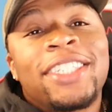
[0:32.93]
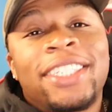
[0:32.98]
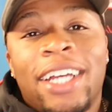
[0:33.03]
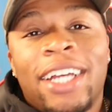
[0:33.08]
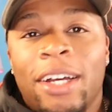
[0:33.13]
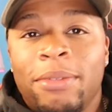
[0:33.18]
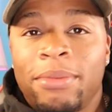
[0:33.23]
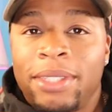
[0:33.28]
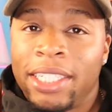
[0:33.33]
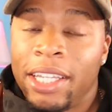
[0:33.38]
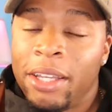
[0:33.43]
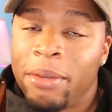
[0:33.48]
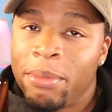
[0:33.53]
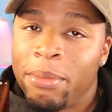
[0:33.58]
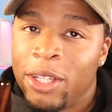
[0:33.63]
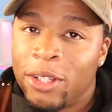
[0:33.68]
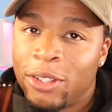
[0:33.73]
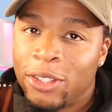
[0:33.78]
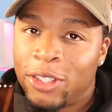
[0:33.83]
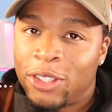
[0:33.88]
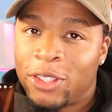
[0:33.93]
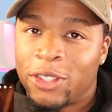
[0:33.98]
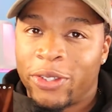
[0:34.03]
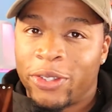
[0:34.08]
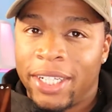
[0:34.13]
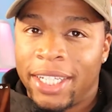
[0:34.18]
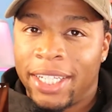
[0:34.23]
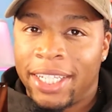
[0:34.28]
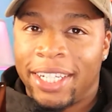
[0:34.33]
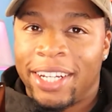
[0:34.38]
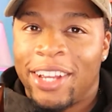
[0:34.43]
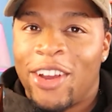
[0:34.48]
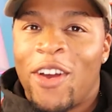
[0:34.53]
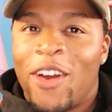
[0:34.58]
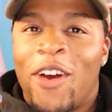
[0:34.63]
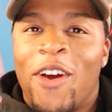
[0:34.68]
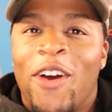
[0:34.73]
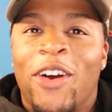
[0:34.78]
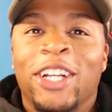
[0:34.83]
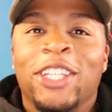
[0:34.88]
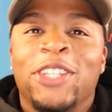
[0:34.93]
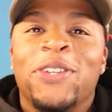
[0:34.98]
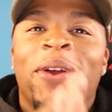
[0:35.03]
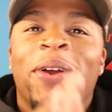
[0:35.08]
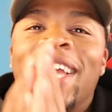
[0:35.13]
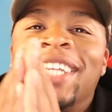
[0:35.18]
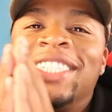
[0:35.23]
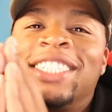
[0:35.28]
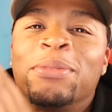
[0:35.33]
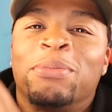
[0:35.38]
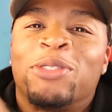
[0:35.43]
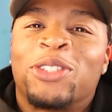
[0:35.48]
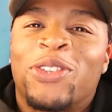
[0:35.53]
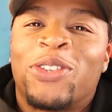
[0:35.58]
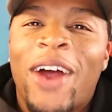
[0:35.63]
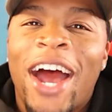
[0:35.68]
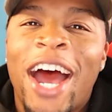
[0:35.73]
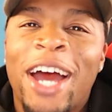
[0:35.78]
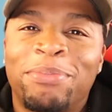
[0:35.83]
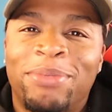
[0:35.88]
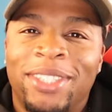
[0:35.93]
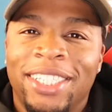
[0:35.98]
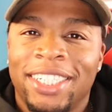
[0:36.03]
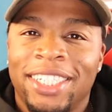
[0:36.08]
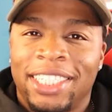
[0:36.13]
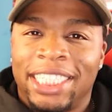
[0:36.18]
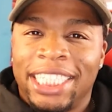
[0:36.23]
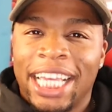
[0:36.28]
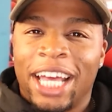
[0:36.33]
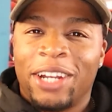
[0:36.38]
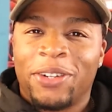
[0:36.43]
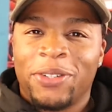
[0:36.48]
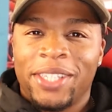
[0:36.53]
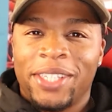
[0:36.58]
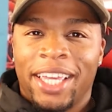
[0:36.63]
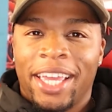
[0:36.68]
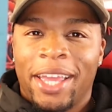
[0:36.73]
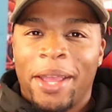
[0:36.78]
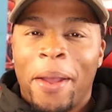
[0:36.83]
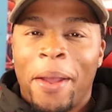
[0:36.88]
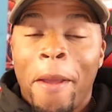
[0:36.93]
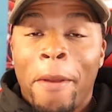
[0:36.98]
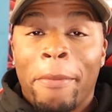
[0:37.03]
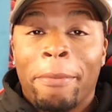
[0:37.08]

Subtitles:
time seeing me on your screen, or you ain't subscribed to the channel yet,